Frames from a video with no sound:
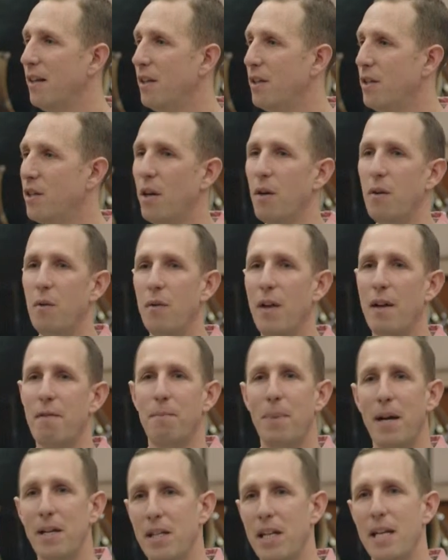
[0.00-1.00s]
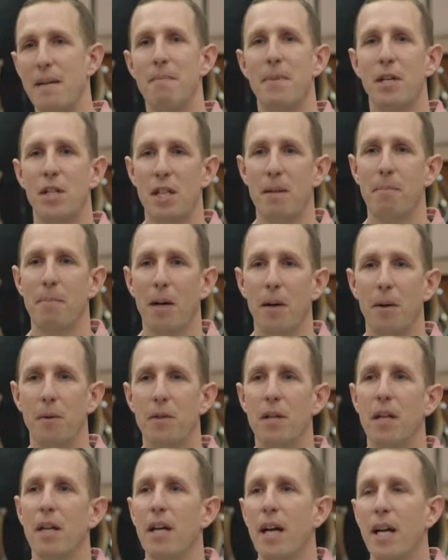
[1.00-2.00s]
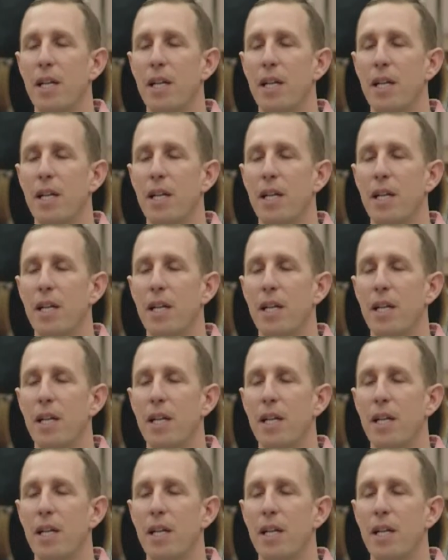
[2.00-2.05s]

So they've basically missed the boat.